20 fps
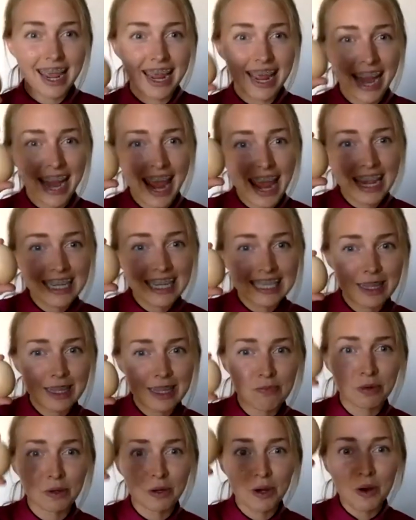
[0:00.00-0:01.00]
It's egg is egg. in the
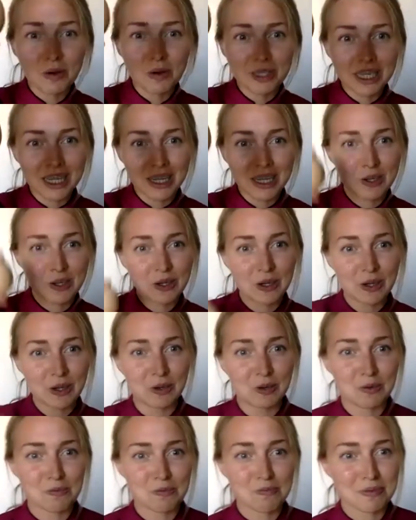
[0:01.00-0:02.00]
protein
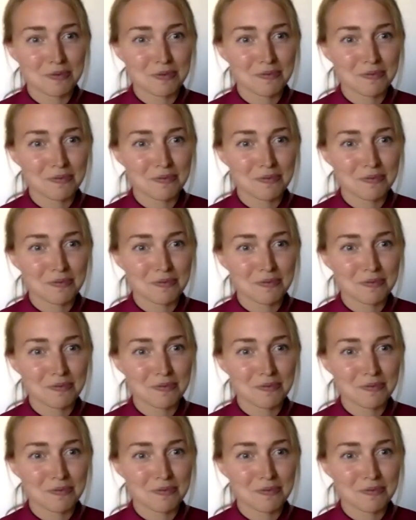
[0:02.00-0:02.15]
group.